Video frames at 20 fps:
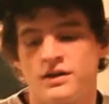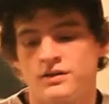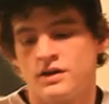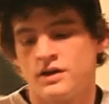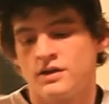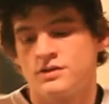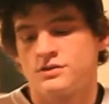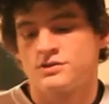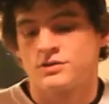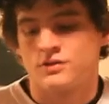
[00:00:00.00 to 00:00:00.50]

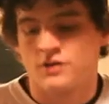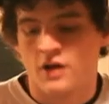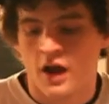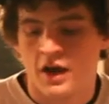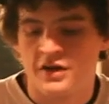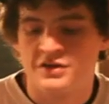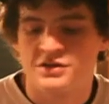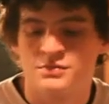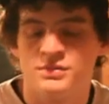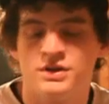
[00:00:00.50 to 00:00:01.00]
dents are
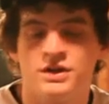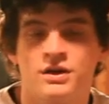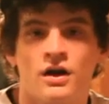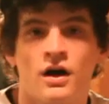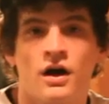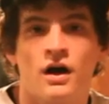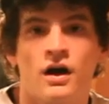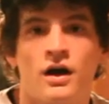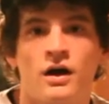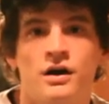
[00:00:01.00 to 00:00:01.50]
nice
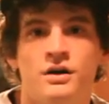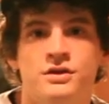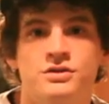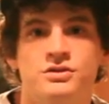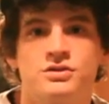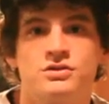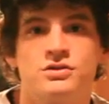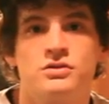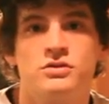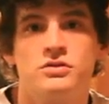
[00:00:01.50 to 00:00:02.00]

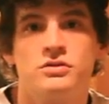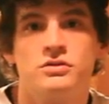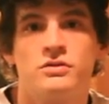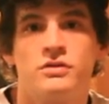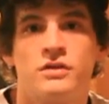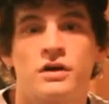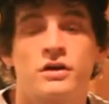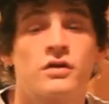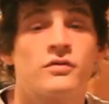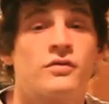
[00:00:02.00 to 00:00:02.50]
because
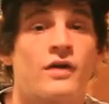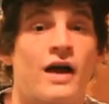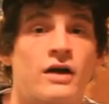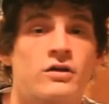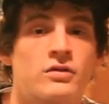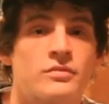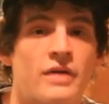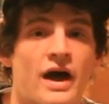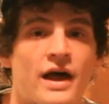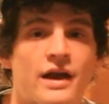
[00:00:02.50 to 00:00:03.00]
they're good for
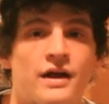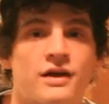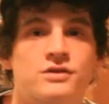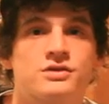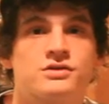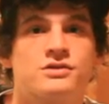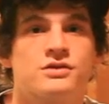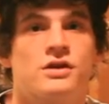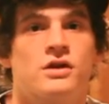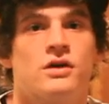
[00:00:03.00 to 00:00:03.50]

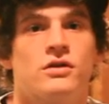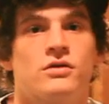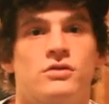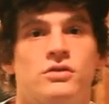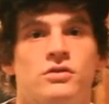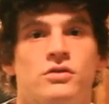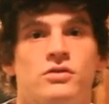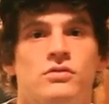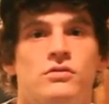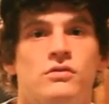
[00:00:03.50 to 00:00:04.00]
acrobatics. You know,
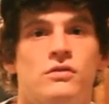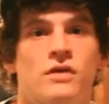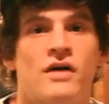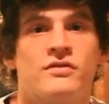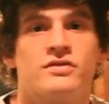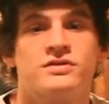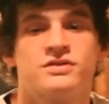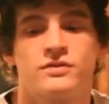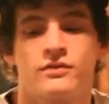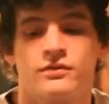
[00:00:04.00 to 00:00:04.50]
you
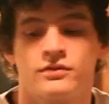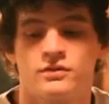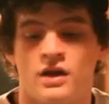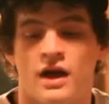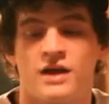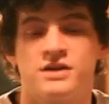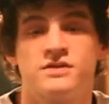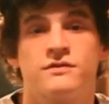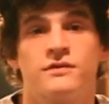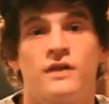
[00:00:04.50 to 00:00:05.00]
have a
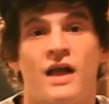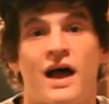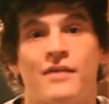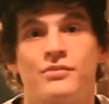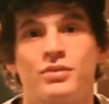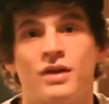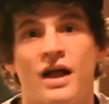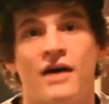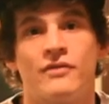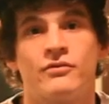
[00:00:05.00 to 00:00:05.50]
nice
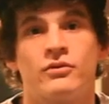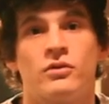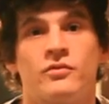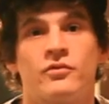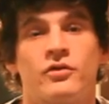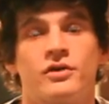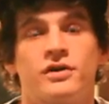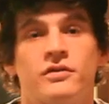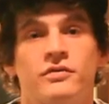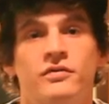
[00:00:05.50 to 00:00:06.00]
flat
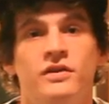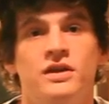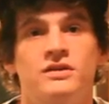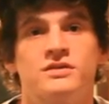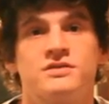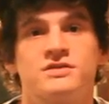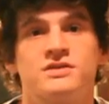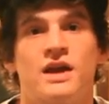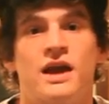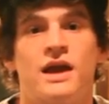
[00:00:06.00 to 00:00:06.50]
platform for your
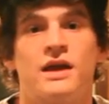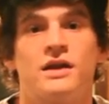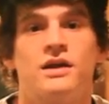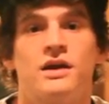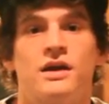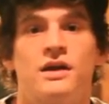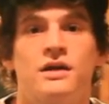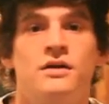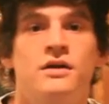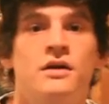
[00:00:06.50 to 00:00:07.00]
feet to
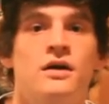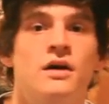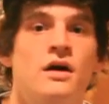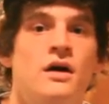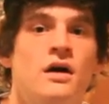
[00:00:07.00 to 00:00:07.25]
stand in.